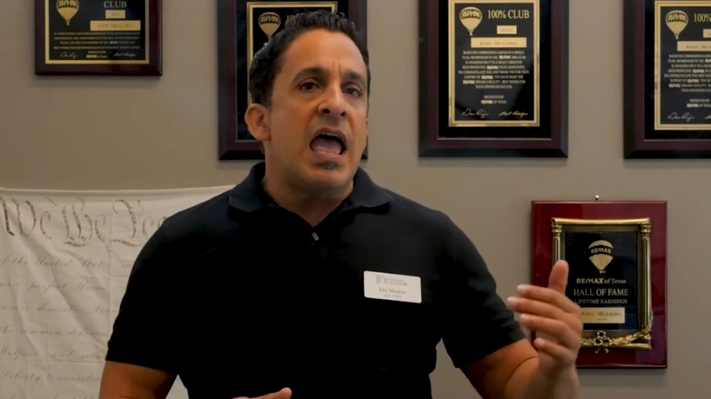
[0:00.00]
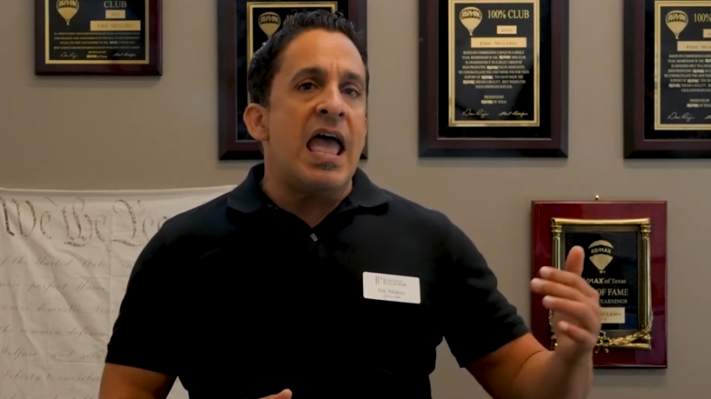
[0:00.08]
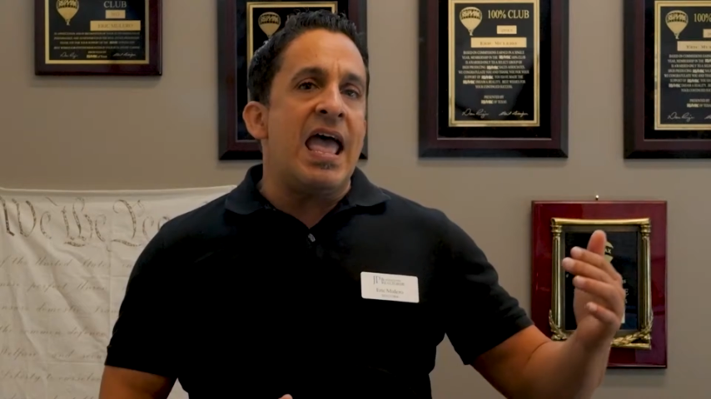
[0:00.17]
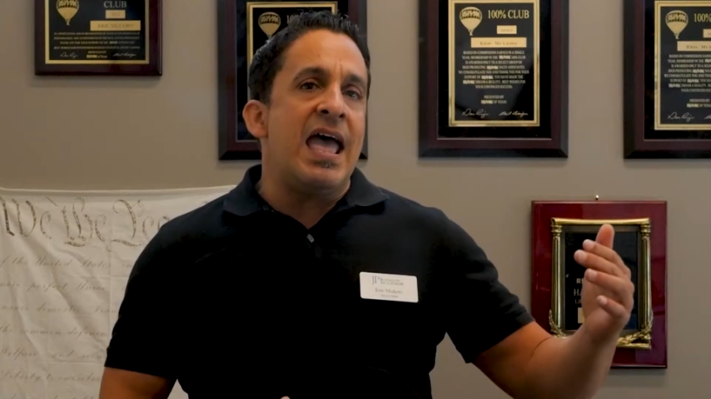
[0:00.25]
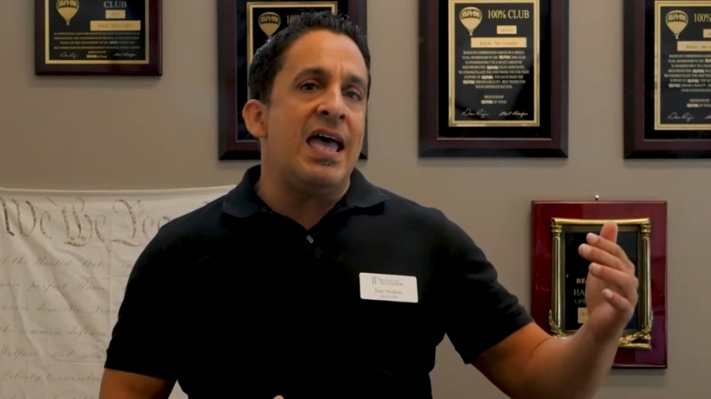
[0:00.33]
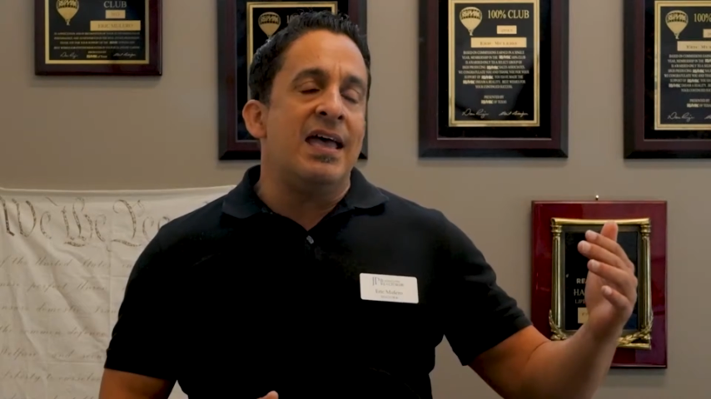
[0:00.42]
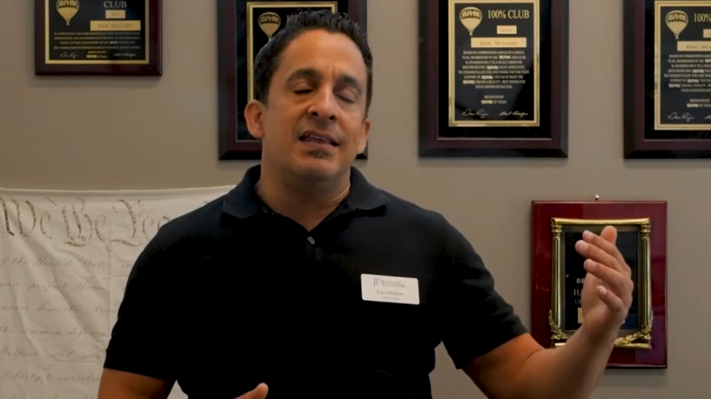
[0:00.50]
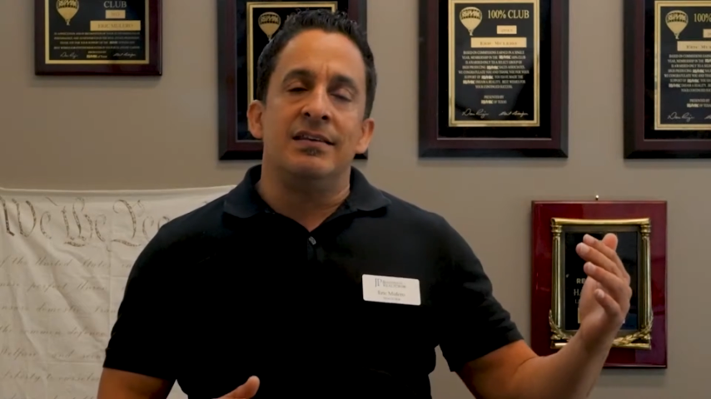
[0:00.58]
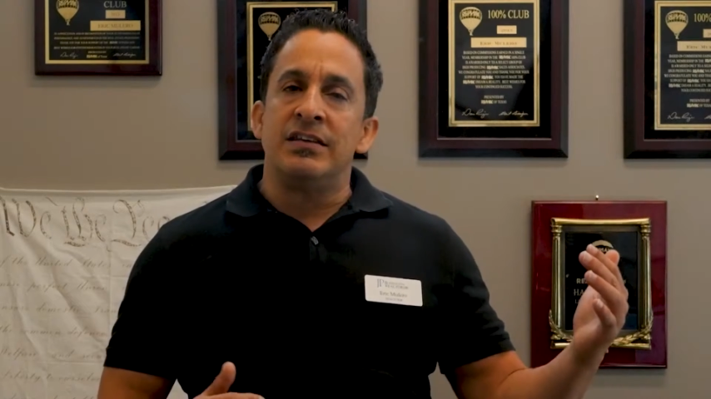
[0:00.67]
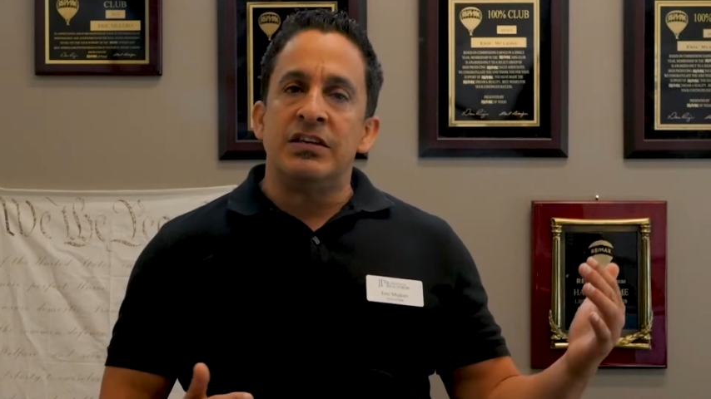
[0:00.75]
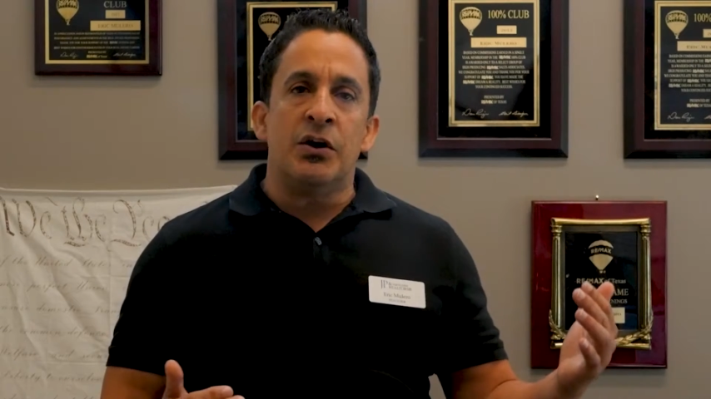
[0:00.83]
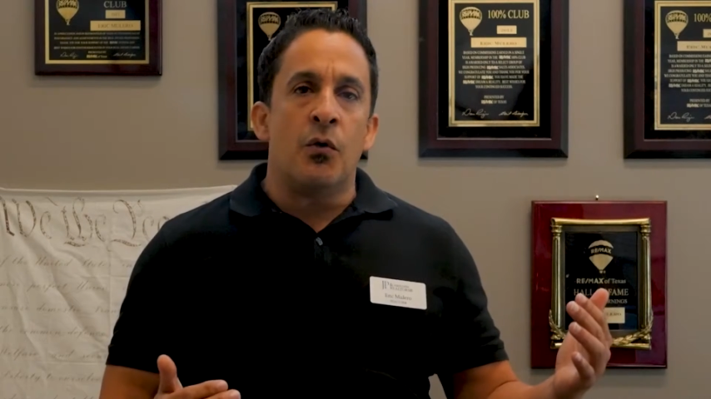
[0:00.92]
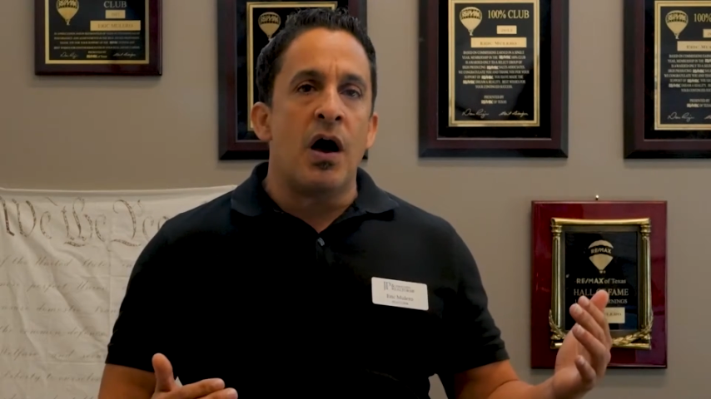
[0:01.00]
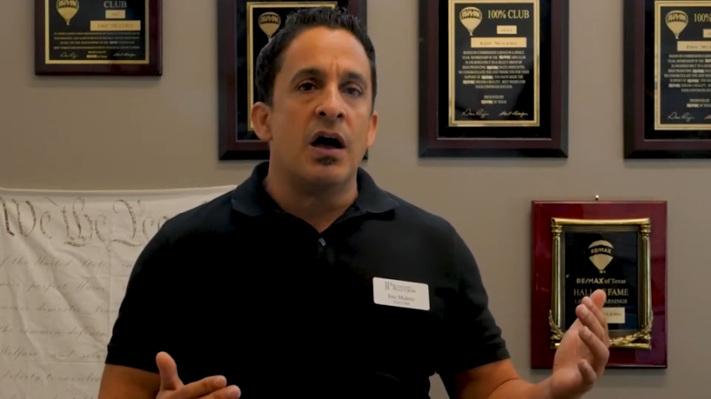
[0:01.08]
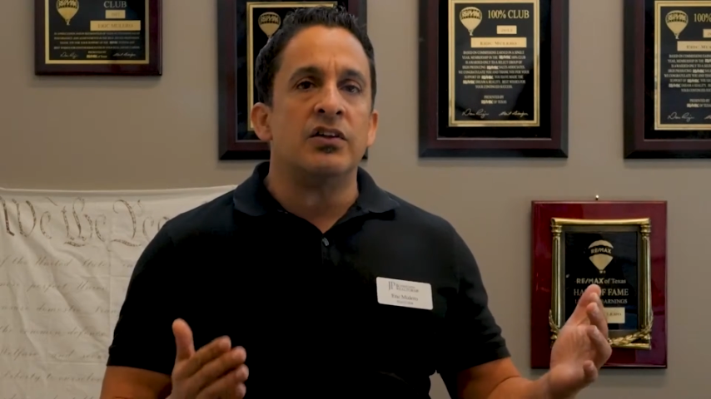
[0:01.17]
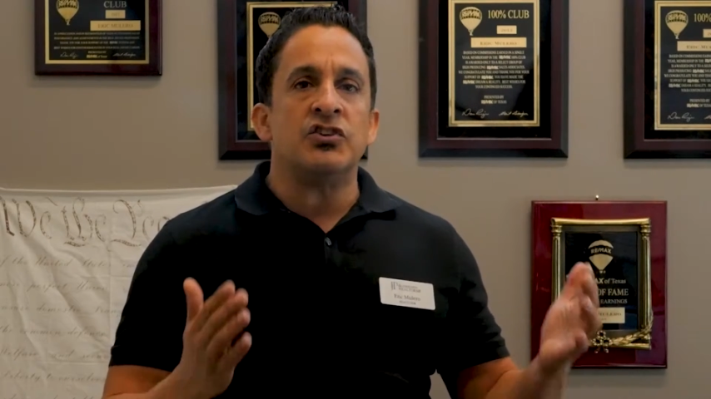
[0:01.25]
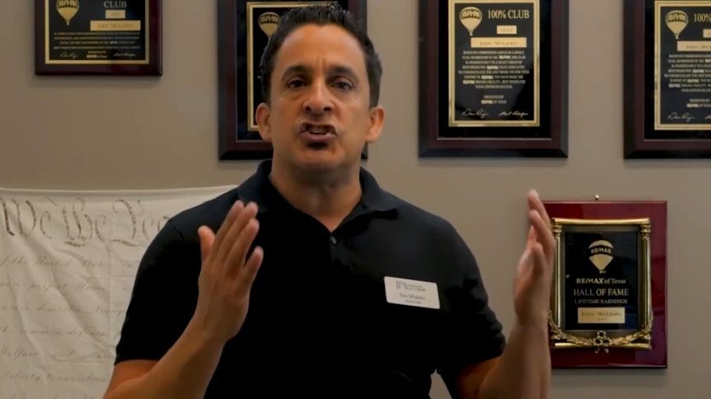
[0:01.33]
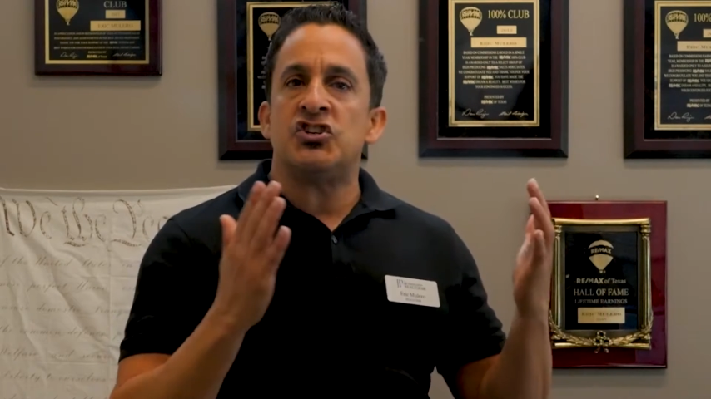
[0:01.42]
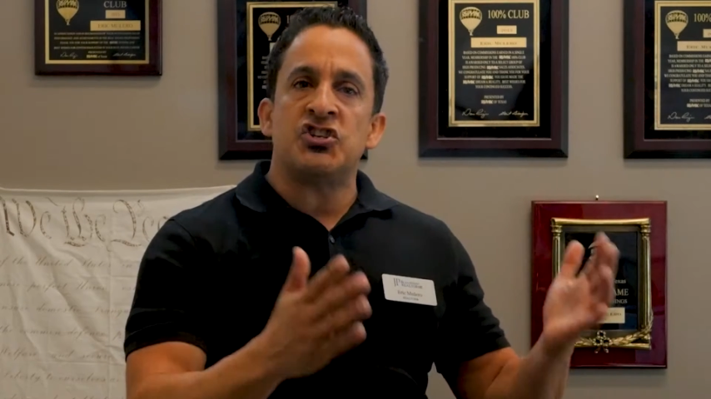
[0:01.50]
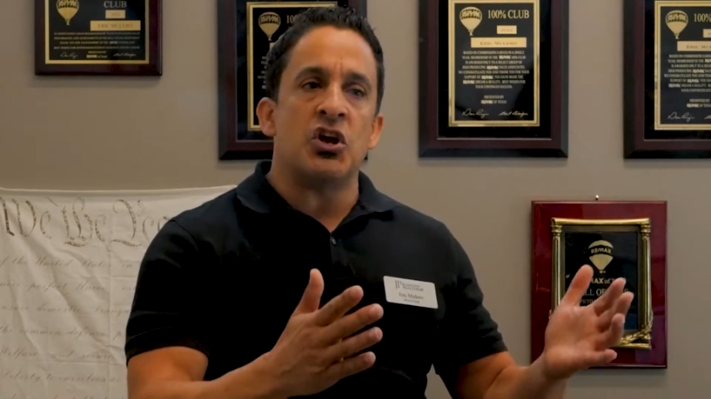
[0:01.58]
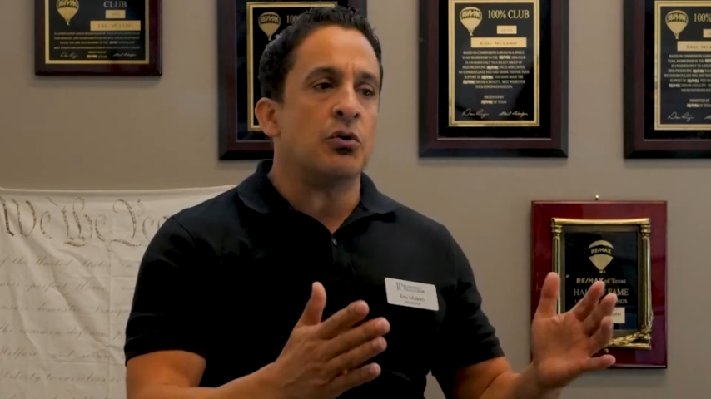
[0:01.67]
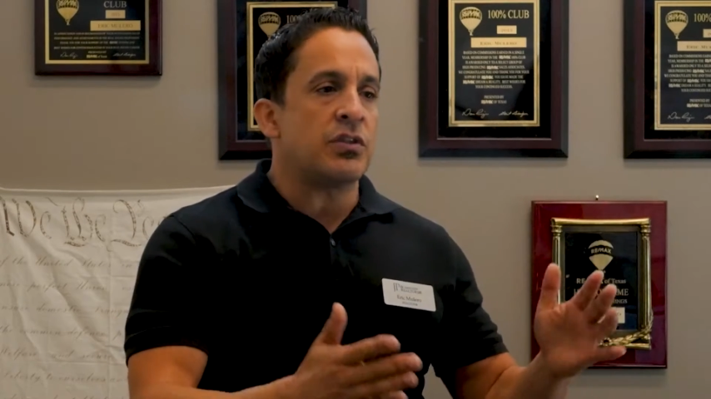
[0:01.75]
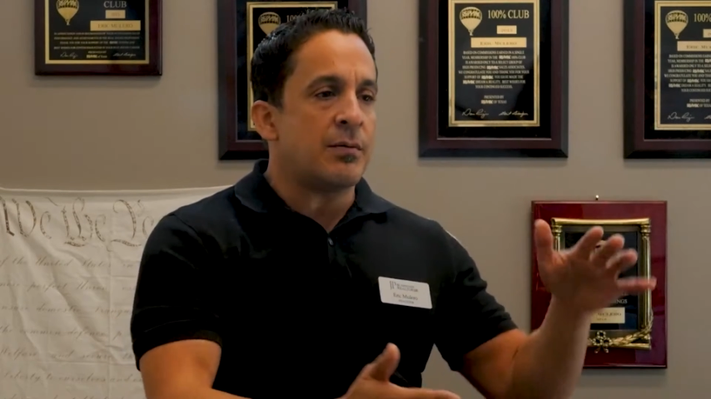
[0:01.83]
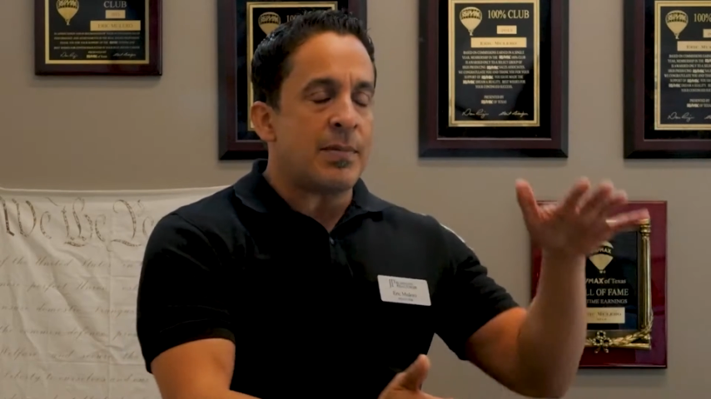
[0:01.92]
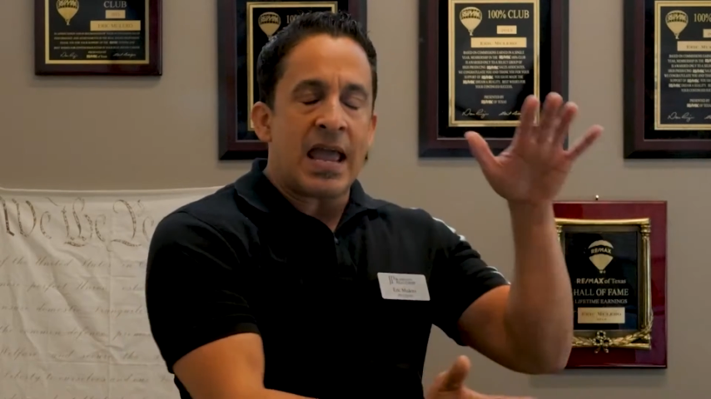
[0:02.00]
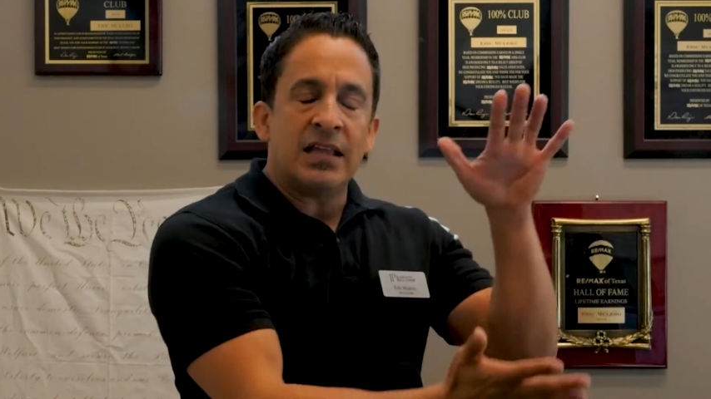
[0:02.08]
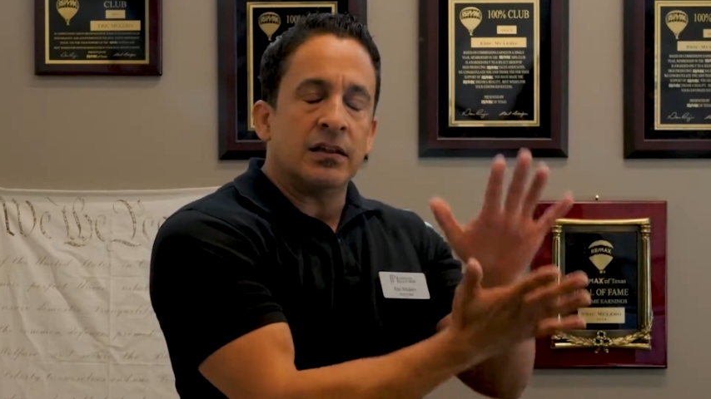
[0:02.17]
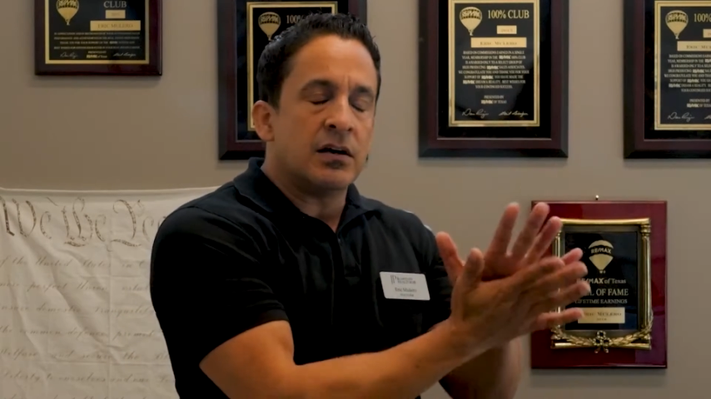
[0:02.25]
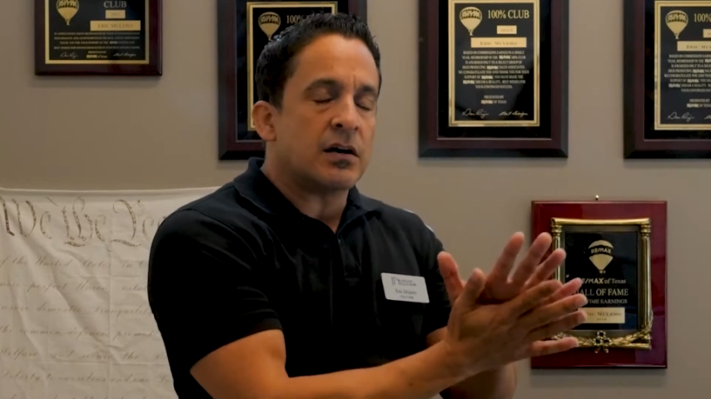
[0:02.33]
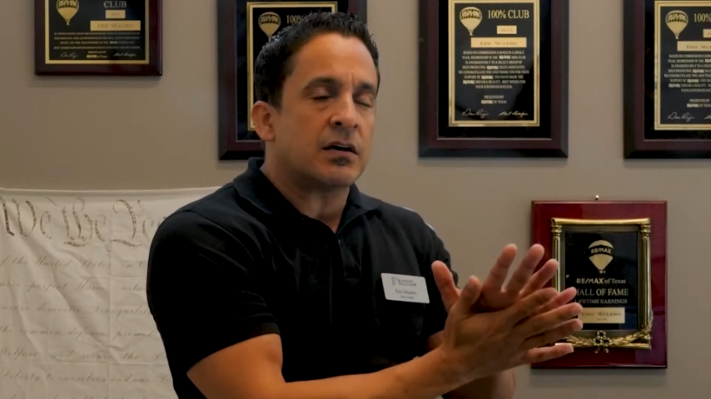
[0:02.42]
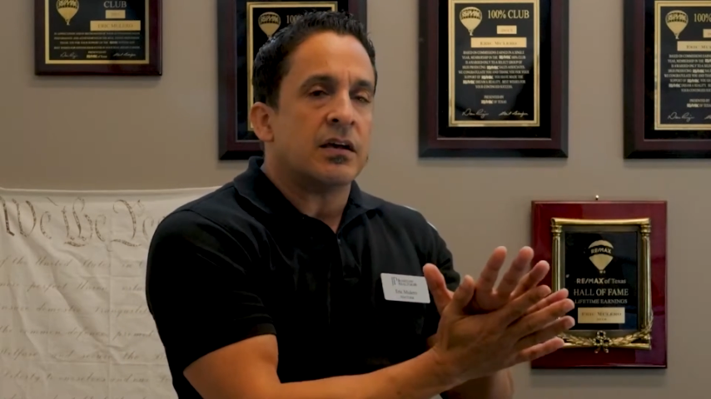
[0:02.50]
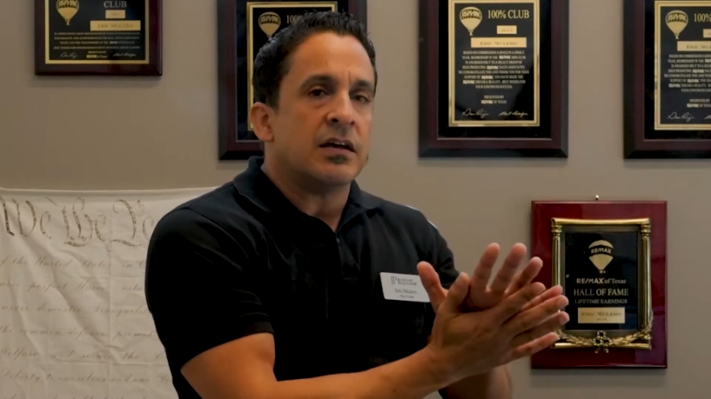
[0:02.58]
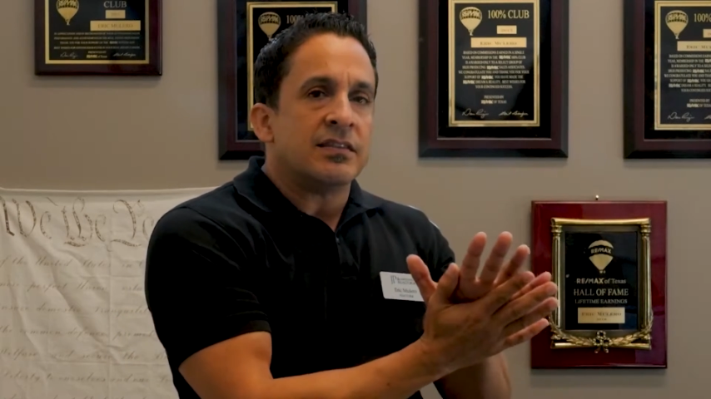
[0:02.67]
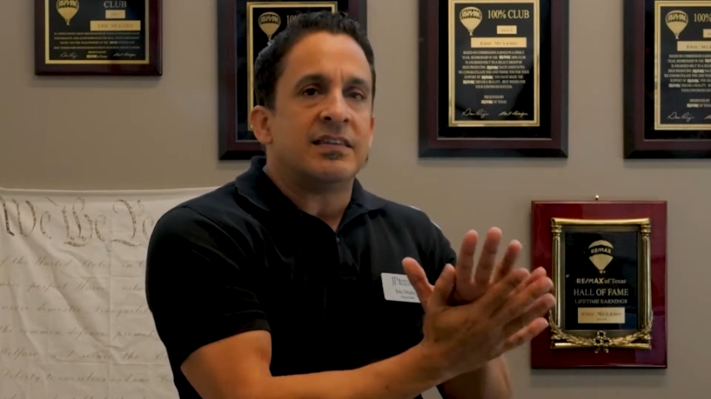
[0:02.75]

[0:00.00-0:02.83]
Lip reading: and you know what, just show them, hey look,